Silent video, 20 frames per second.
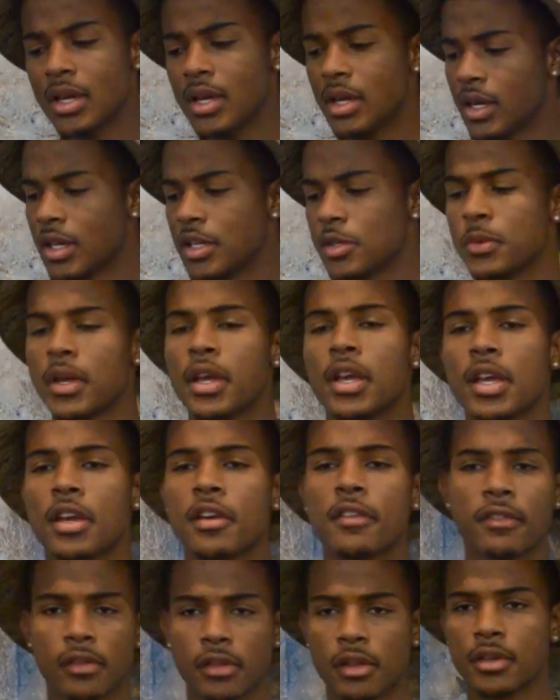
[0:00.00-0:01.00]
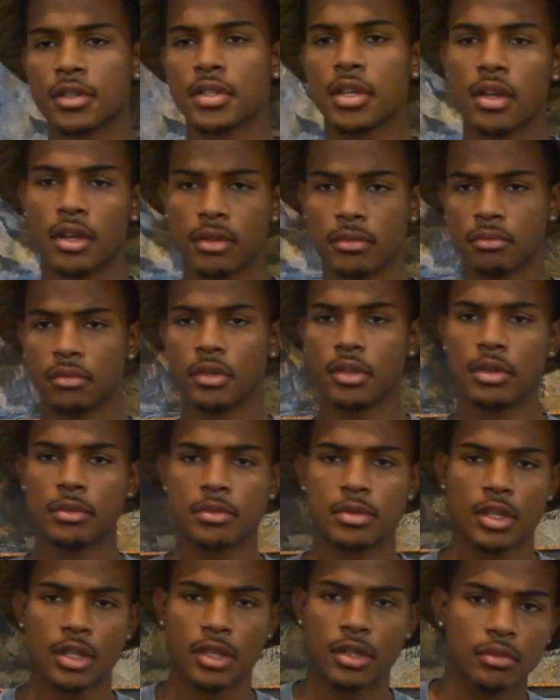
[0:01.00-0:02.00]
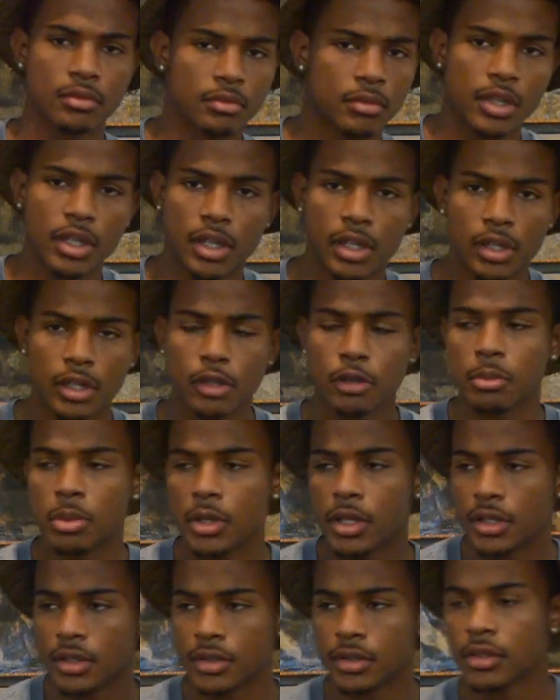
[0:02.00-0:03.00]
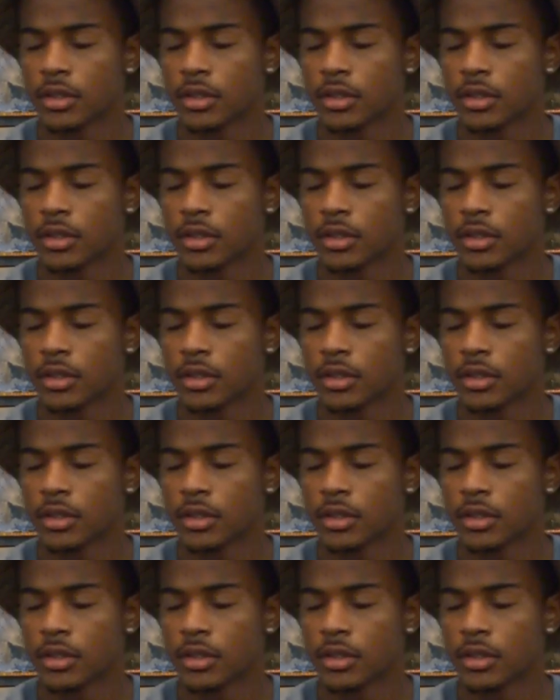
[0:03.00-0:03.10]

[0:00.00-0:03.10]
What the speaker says: because we ain't here for a long time. You know what I'm saying? You get a little bit, and